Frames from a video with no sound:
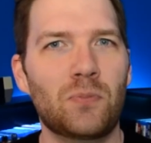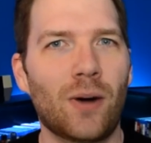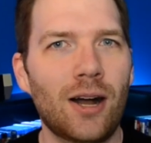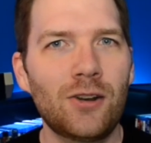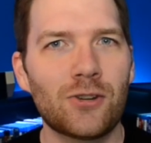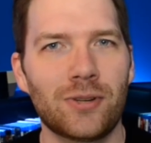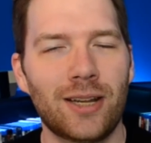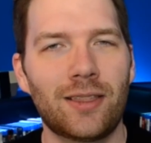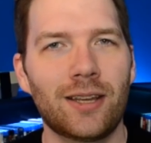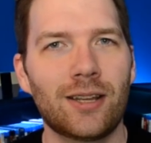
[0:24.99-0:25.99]
Bond or
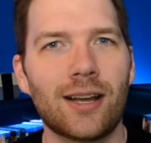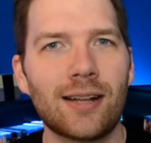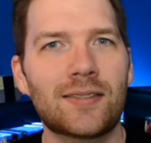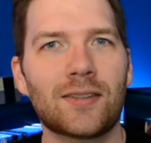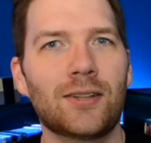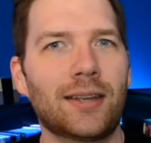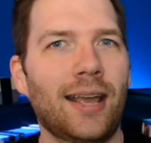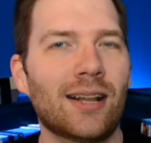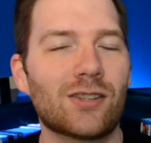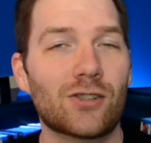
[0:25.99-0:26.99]
anything. Godzilla
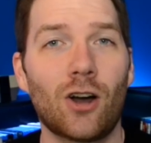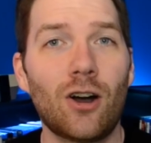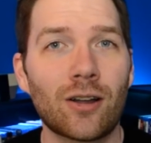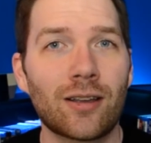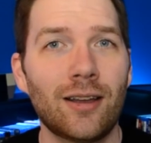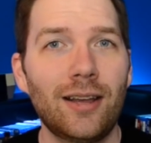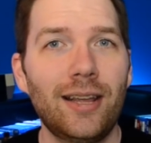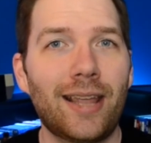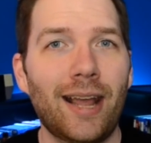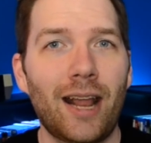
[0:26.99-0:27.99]
can't talk. He
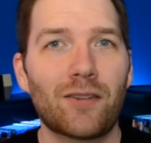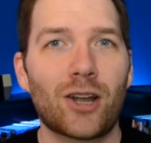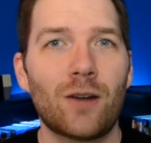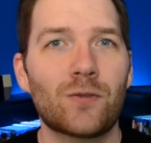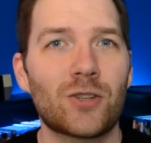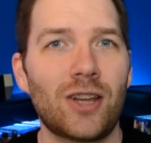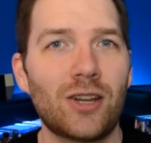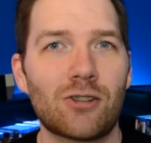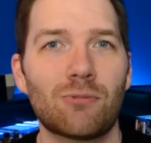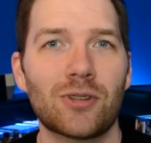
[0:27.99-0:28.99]
can't have a
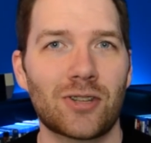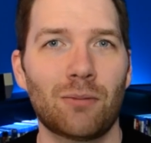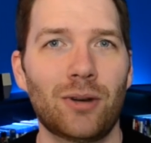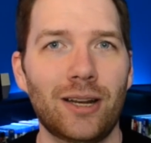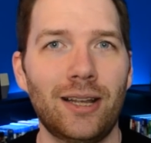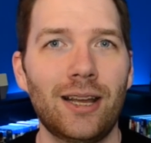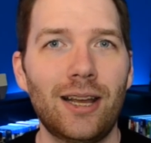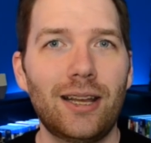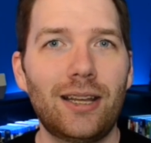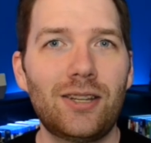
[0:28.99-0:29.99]
conversation with somebody.
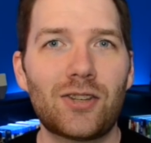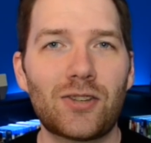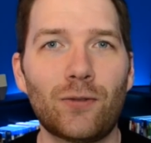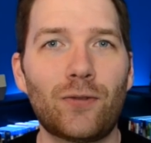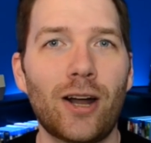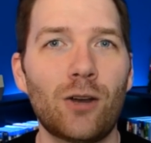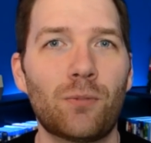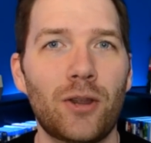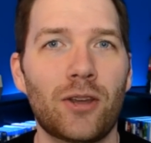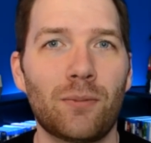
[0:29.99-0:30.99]
He's just a
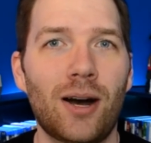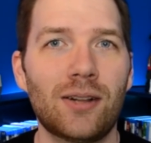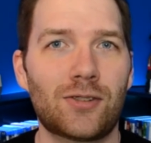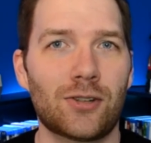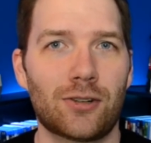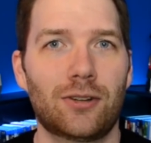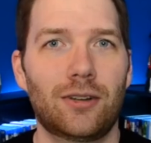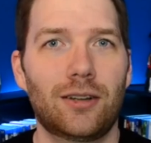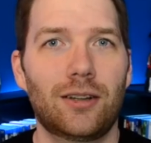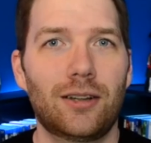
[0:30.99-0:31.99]
fire-breathing monster.
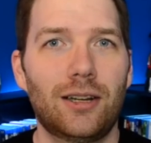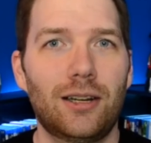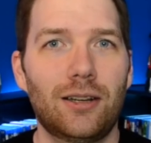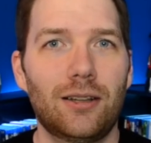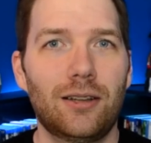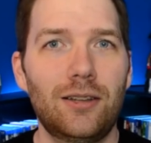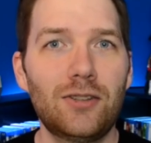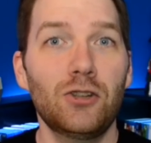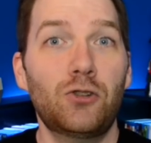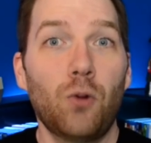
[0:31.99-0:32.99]
This is
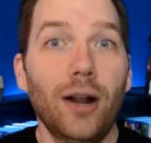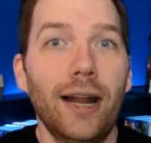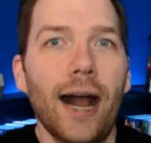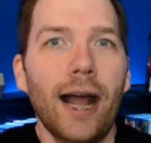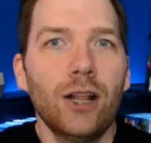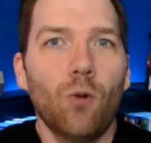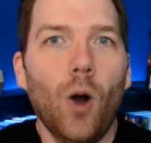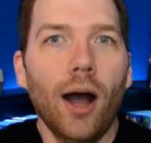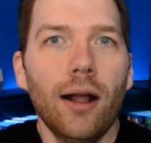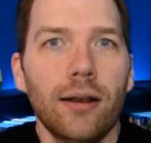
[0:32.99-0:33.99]
the 29th
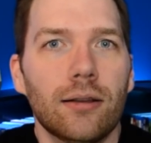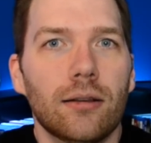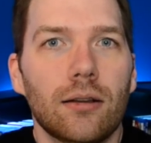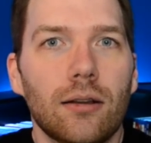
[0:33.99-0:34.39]
one!